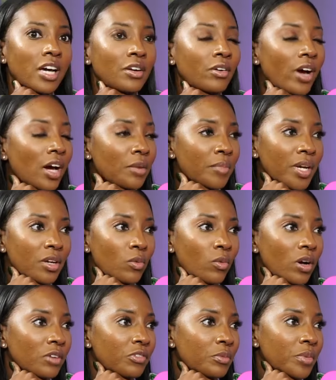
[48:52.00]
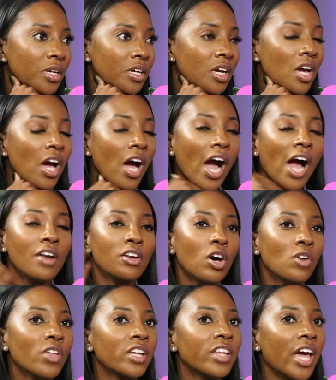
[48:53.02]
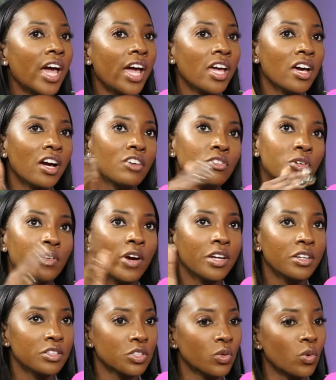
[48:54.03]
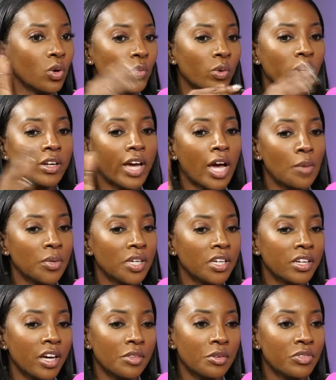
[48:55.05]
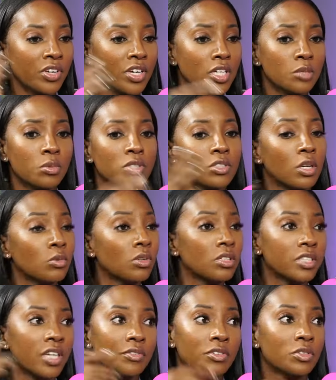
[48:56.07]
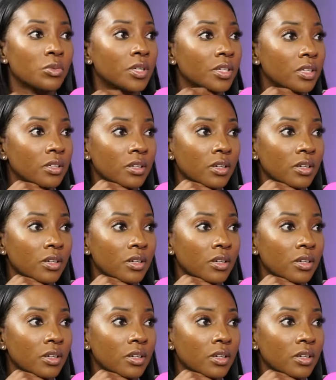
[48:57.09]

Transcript: know how to make it work for me. Okay. I know that the 800 credit score will allow me to get other things, but so will 720.